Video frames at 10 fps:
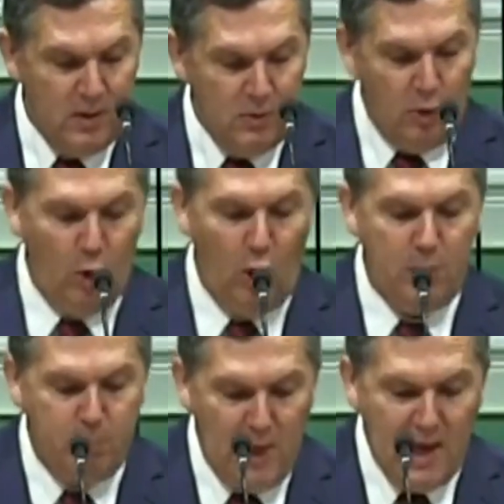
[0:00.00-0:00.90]
The
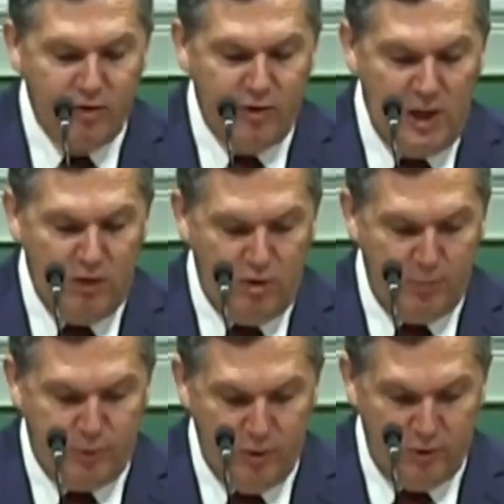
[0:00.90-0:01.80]
Lord blessed the
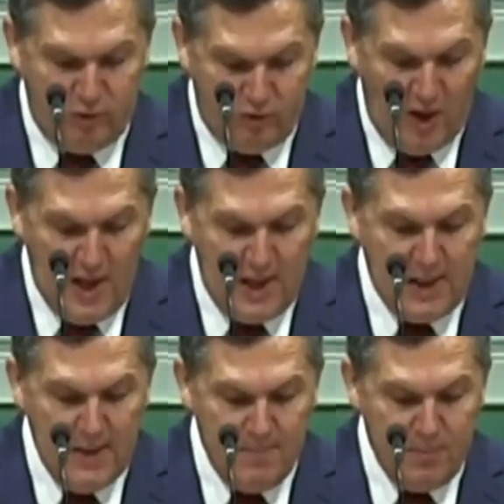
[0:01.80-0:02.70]
Egyptian's
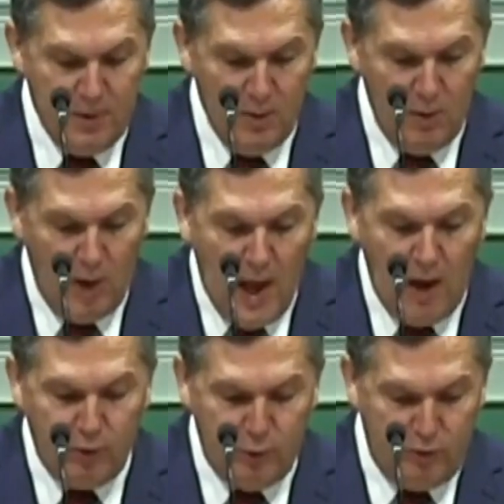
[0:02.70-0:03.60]
sake, or
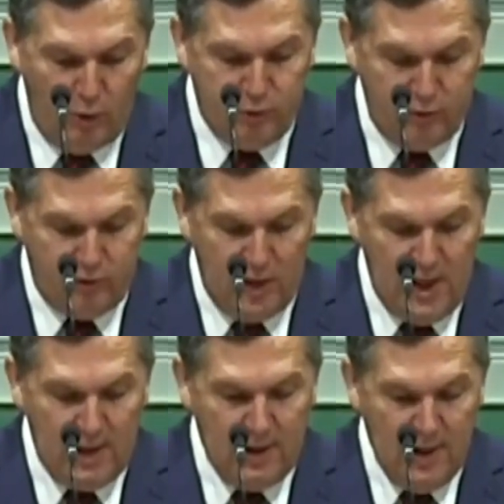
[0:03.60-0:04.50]
house for Joseph's
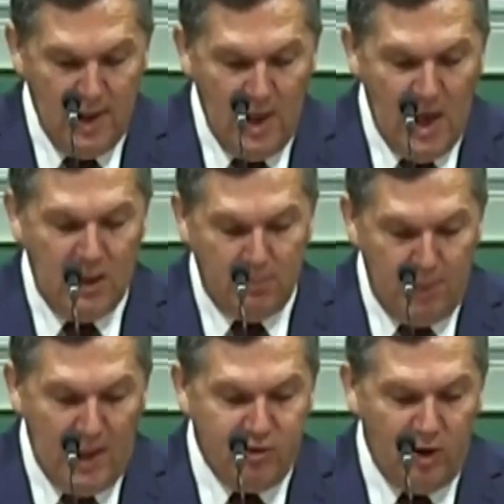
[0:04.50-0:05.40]
sake, and the
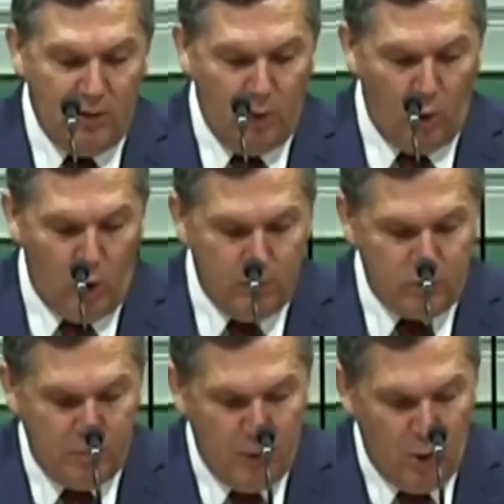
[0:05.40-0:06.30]
blessing of the Lord
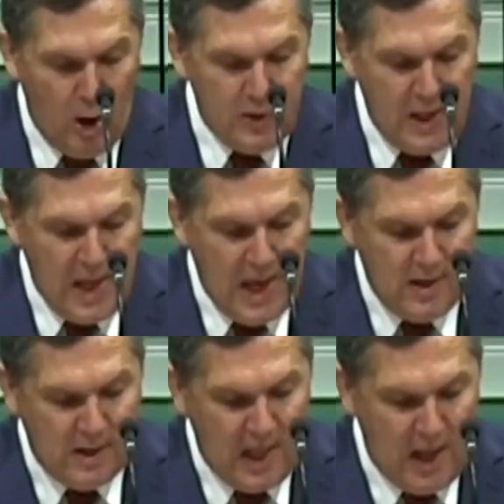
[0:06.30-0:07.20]
was upon all that he had
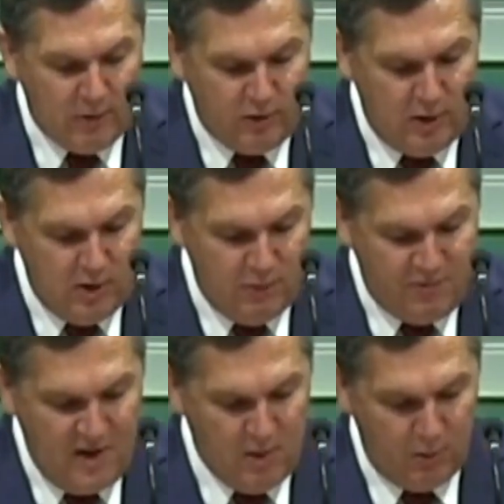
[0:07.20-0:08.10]
in the house and in the
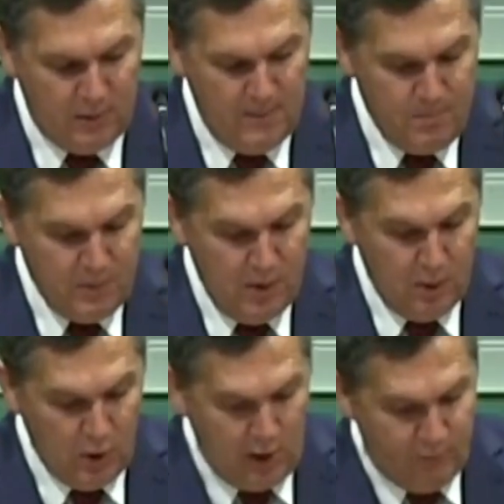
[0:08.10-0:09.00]
field.
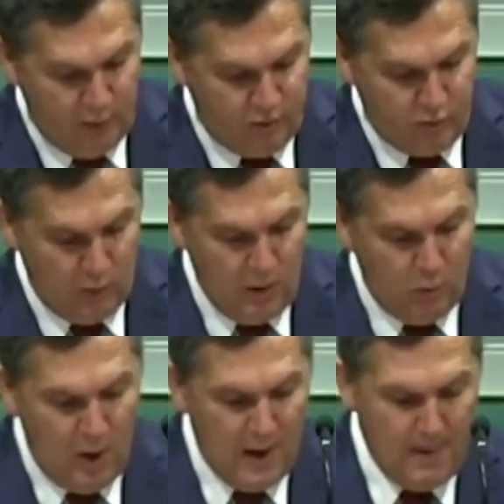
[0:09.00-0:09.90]
Look at verse
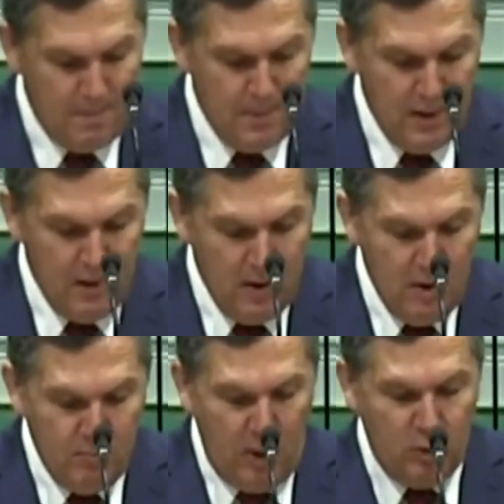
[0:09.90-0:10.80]
21.
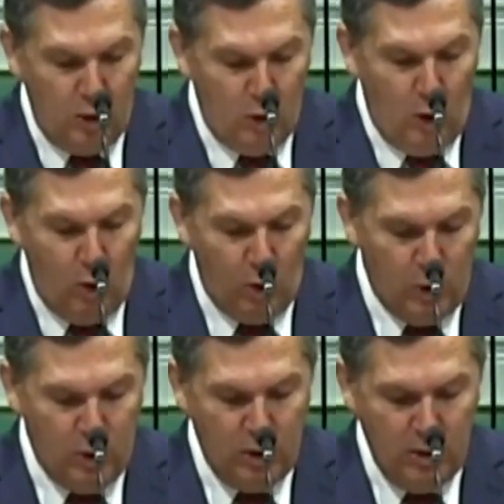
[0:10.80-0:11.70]
But the
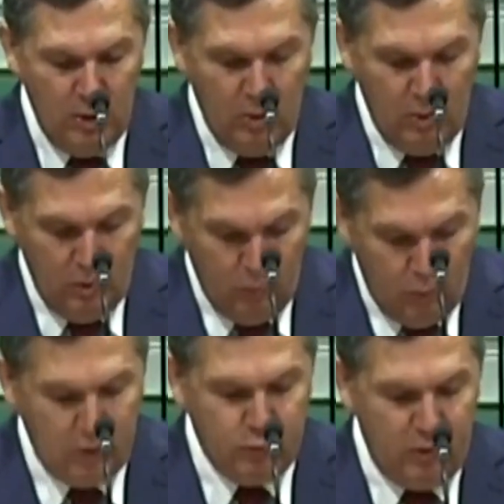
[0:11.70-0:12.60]
Lord
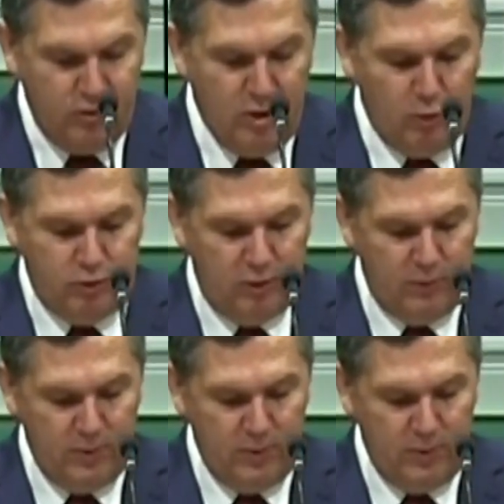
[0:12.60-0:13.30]
was with Joseph.